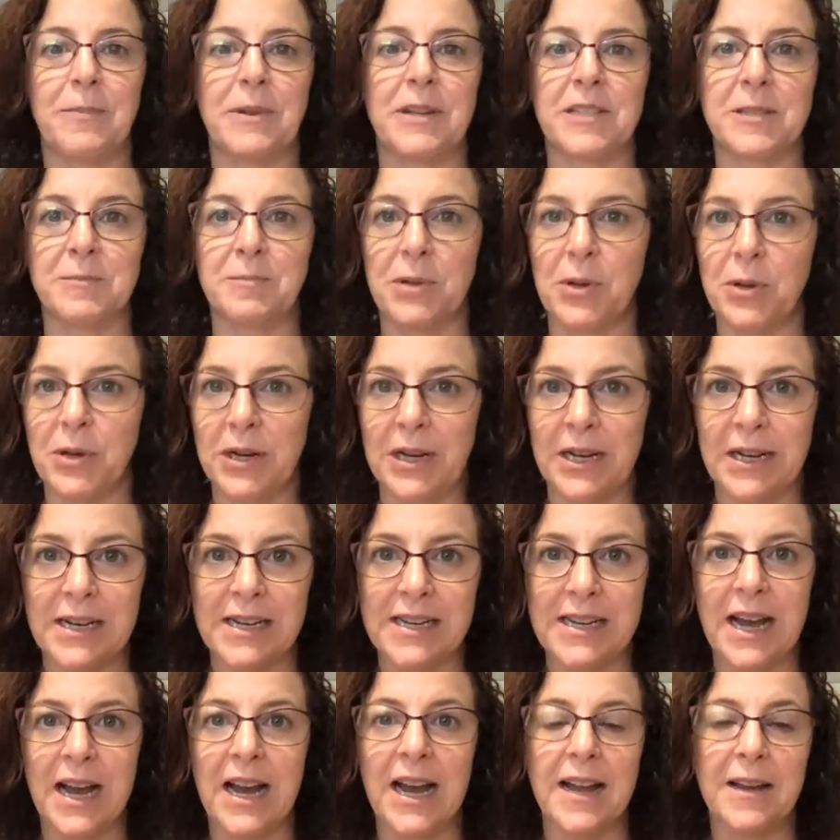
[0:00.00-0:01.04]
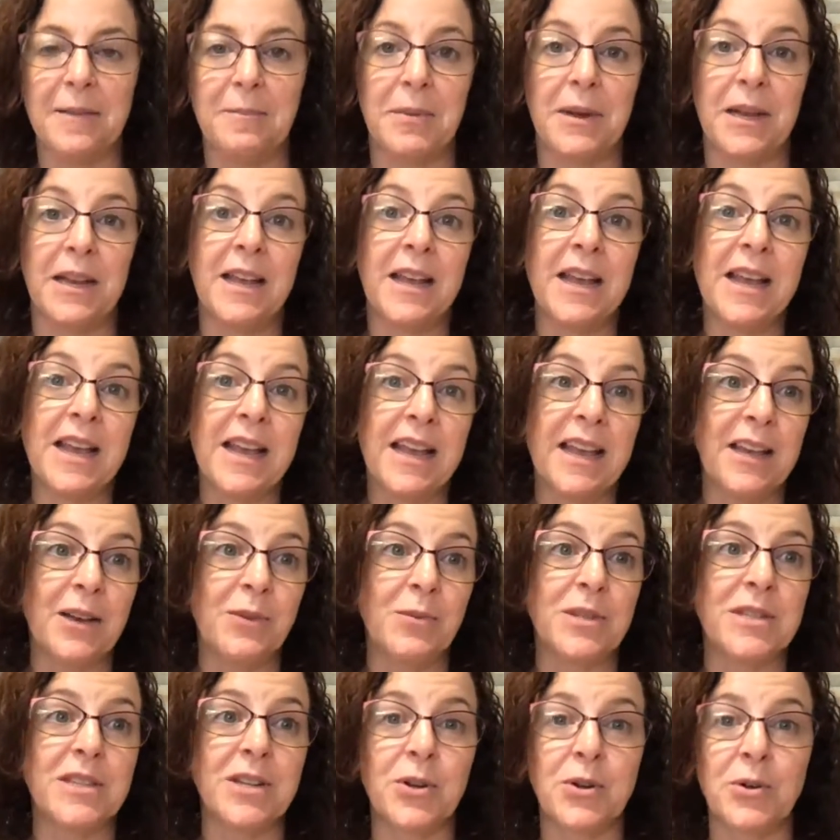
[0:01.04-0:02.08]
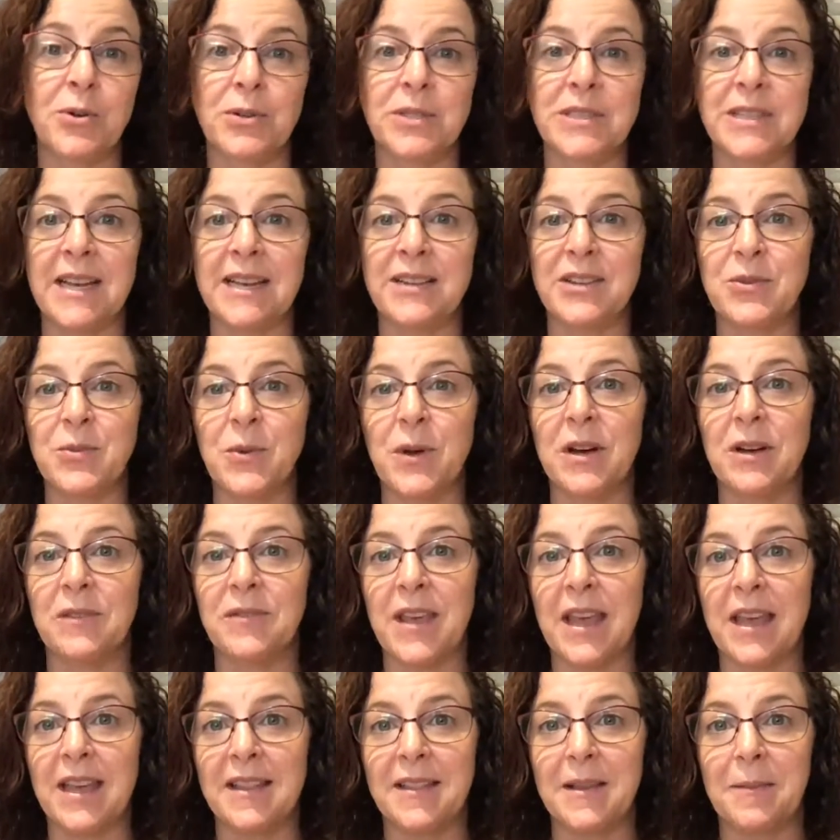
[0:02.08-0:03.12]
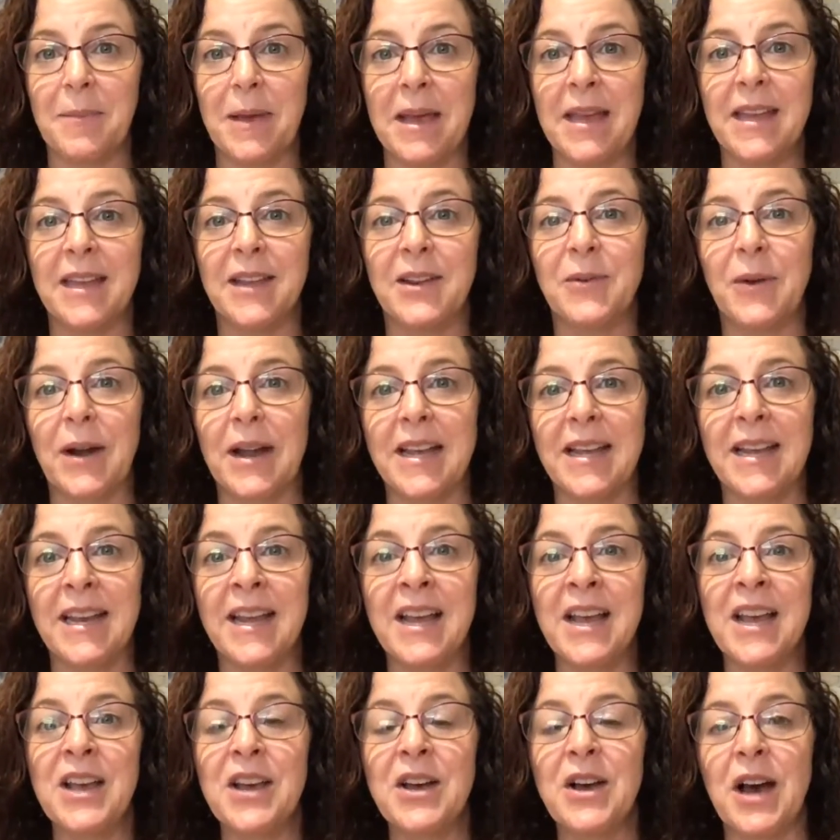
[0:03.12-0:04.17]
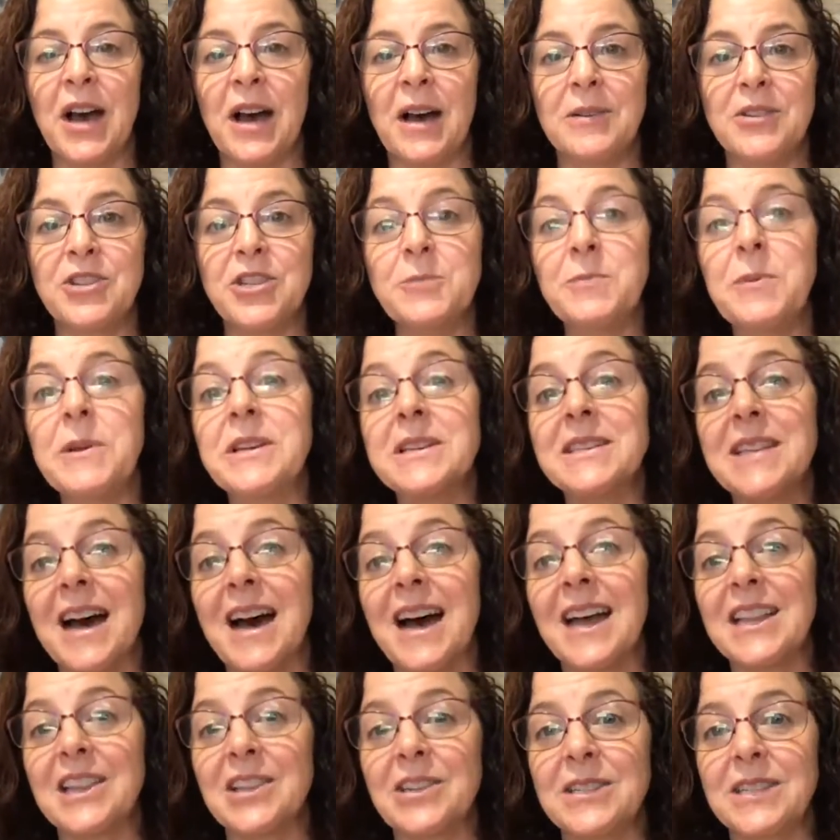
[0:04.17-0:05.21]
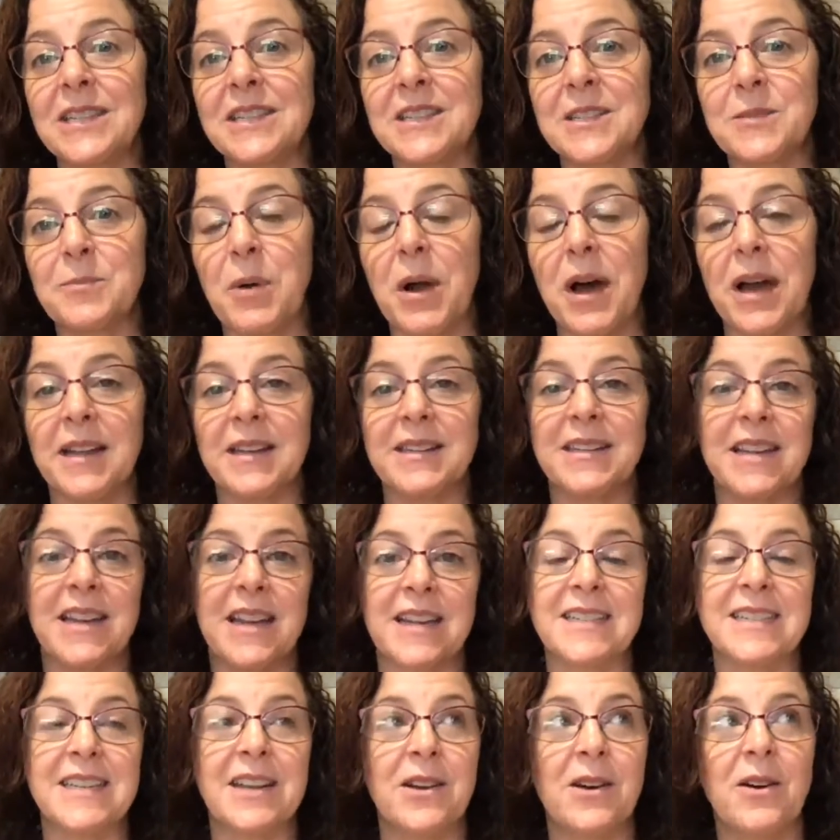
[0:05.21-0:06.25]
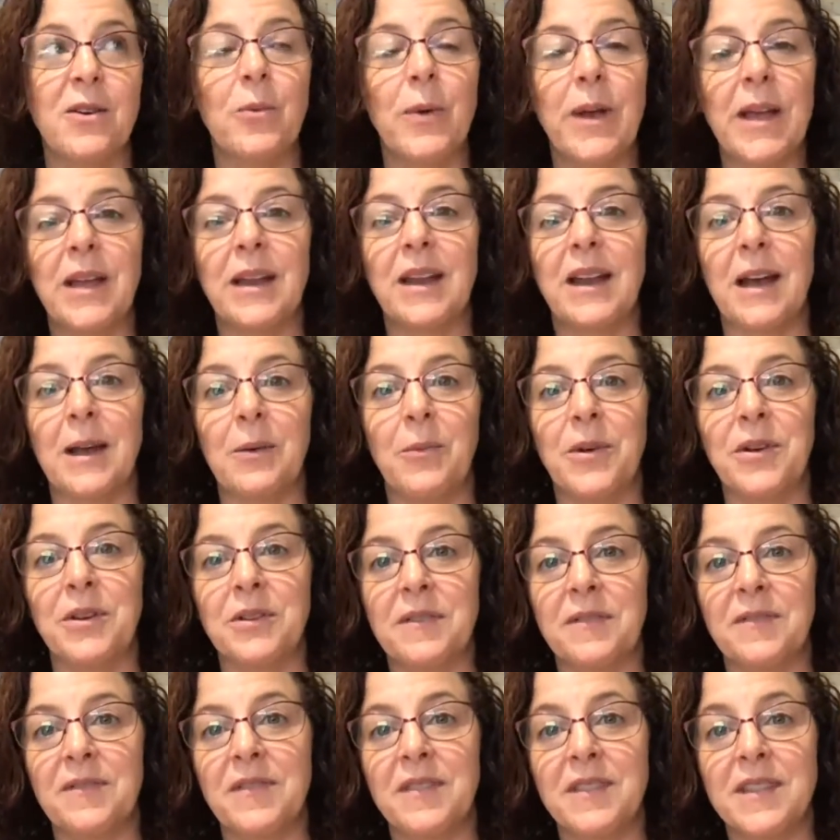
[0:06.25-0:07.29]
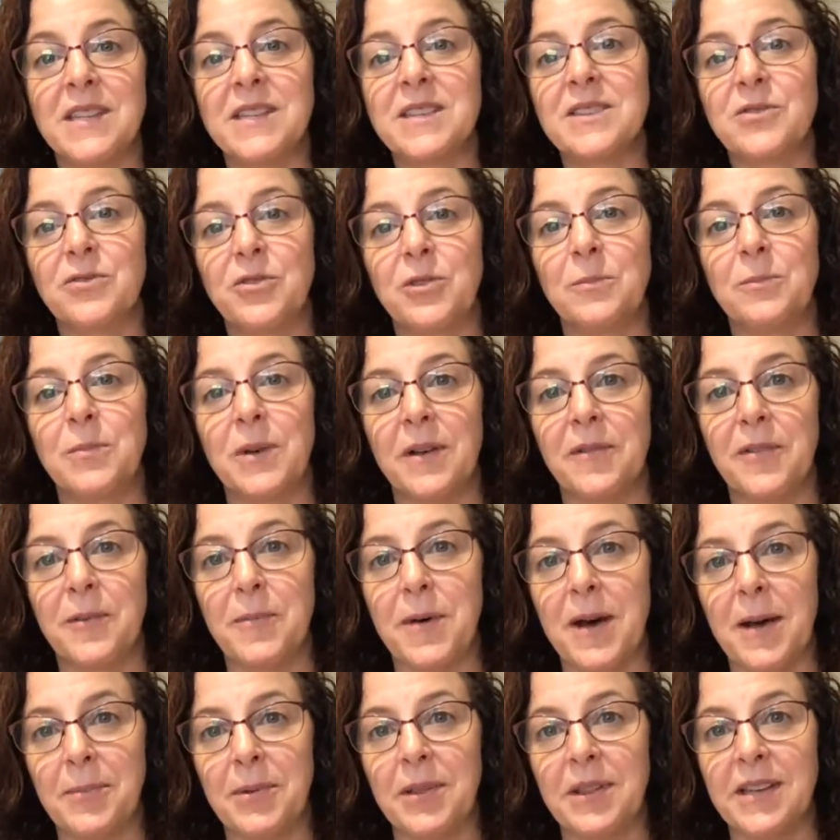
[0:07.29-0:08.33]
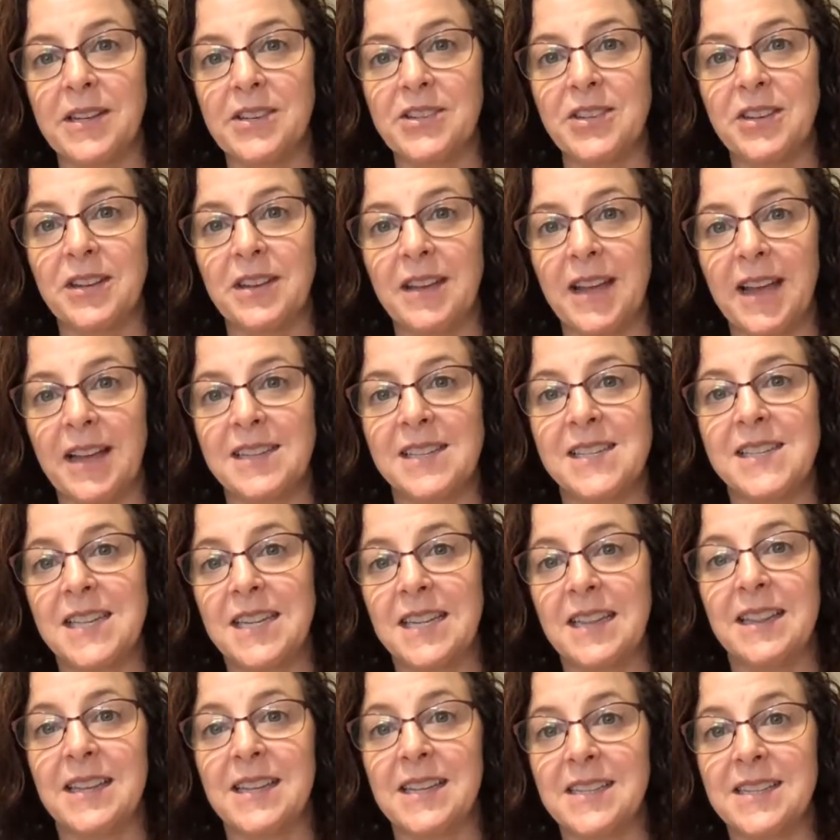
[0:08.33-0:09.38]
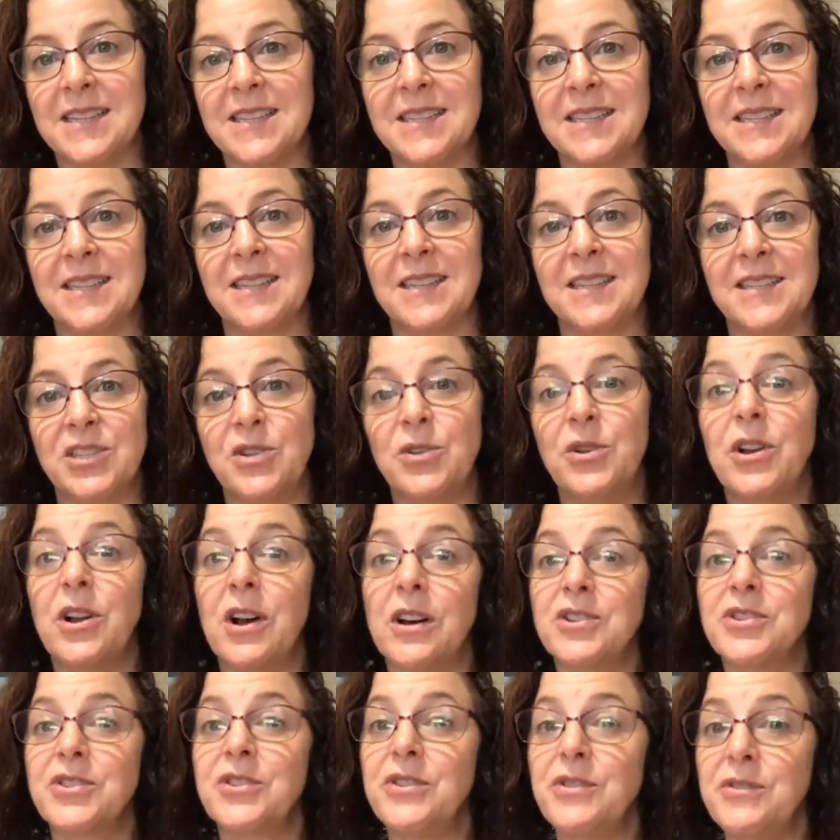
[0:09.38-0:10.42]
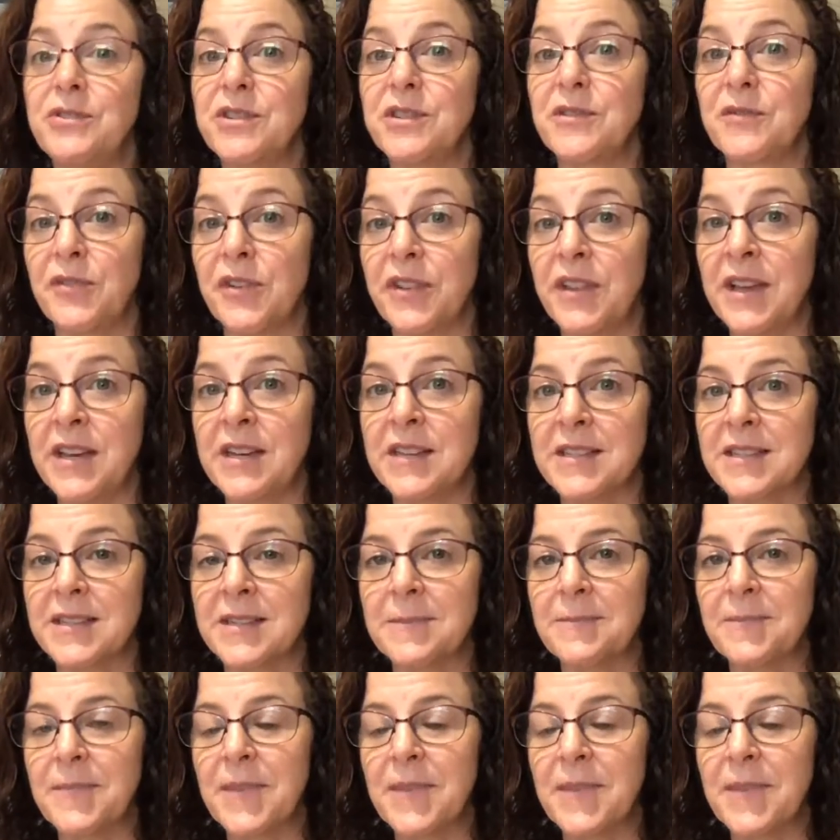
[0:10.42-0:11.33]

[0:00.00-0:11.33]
It exploded and it died, but it was a cool 10, 12K in the bank, right? Just because I looked at this product and I said, oh, wait, I wonder if this group of the population had seen this, because you can also use it for this.